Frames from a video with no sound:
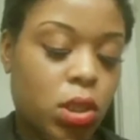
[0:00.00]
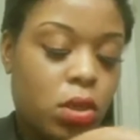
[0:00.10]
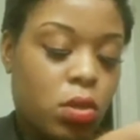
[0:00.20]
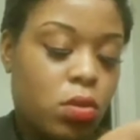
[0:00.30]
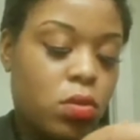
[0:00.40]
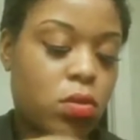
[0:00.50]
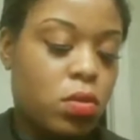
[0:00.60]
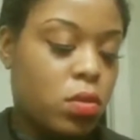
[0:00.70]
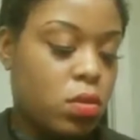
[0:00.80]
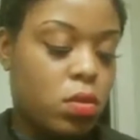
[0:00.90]

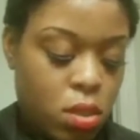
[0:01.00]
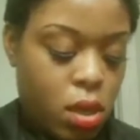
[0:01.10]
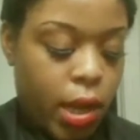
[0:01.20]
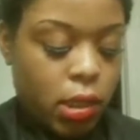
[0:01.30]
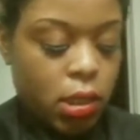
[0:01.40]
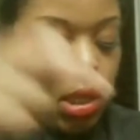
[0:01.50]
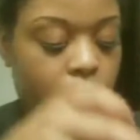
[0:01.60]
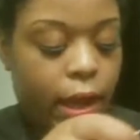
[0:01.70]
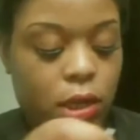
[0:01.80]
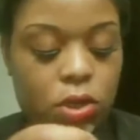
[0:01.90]
So, I just
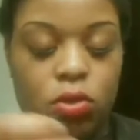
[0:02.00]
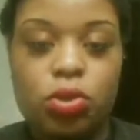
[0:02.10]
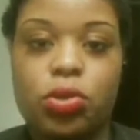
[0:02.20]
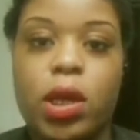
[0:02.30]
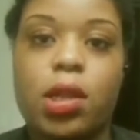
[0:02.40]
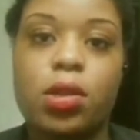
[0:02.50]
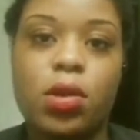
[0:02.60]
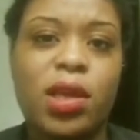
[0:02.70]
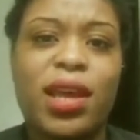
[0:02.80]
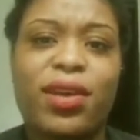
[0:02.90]
get like a neutral
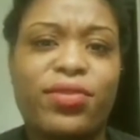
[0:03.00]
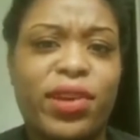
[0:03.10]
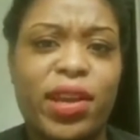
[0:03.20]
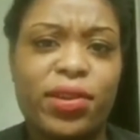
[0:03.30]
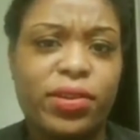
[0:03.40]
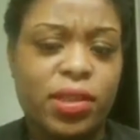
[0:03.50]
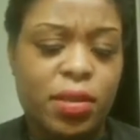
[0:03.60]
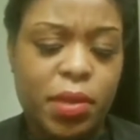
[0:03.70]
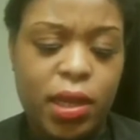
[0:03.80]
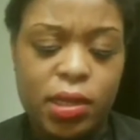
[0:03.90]
color. I get like a red or
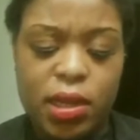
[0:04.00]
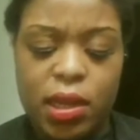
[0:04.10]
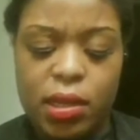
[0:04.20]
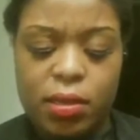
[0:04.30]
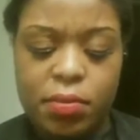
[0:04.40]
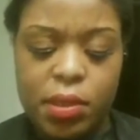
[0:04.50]
something like that,